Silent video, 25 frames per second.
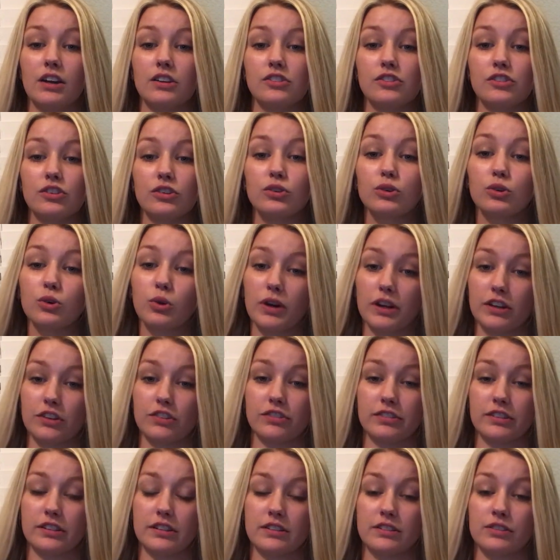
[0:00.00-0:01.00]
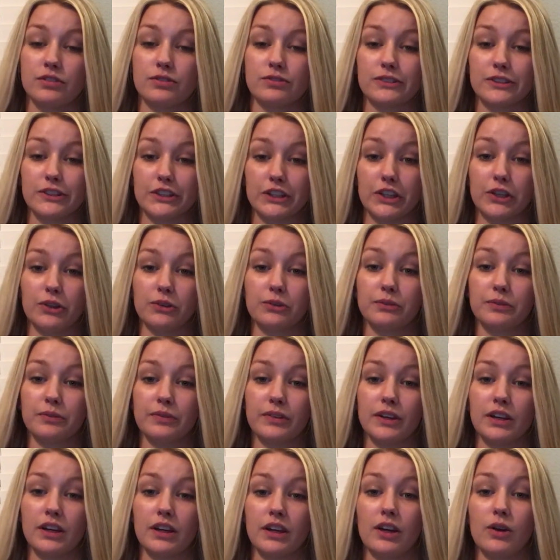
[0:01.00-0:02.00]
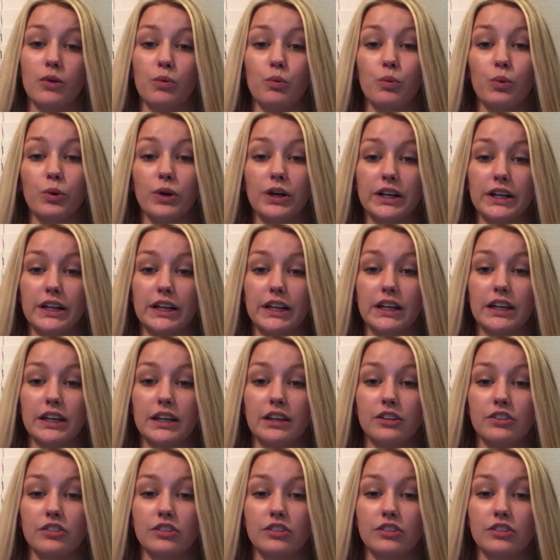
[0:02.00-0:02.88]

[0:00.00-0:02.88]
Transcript: 2 questions for you. 1,